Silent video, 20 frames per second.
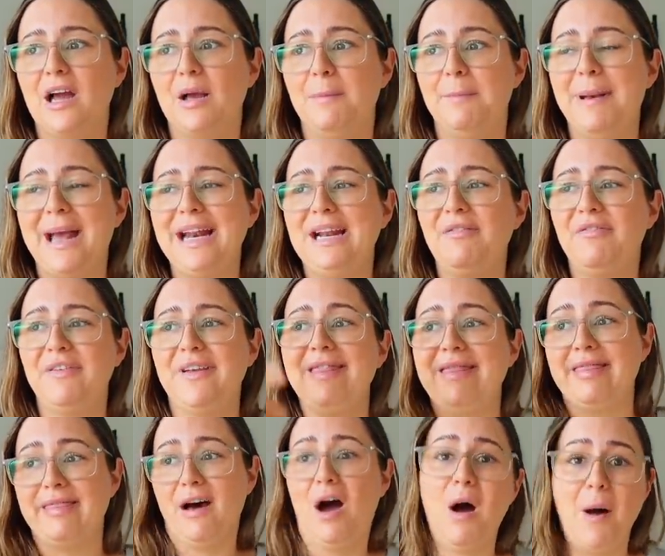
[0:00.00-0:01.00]

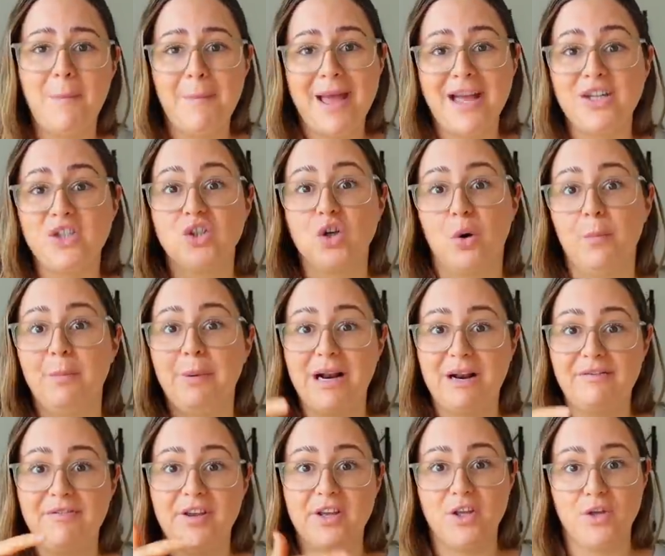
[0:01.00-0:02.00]
benefit them and don't
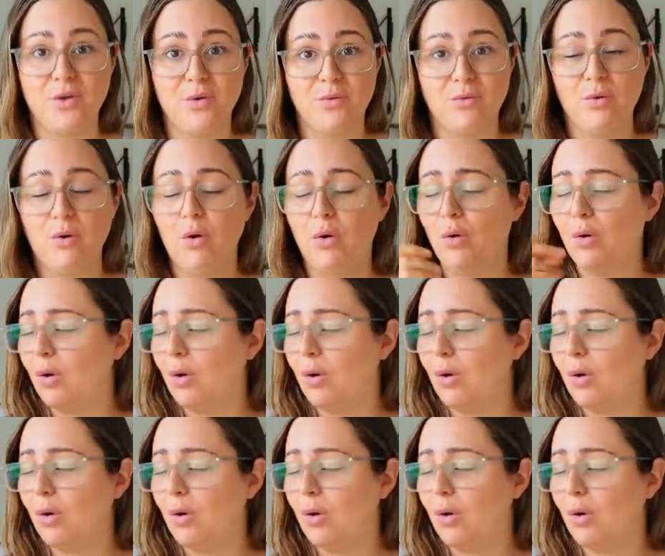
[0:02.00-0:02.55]
benefit you.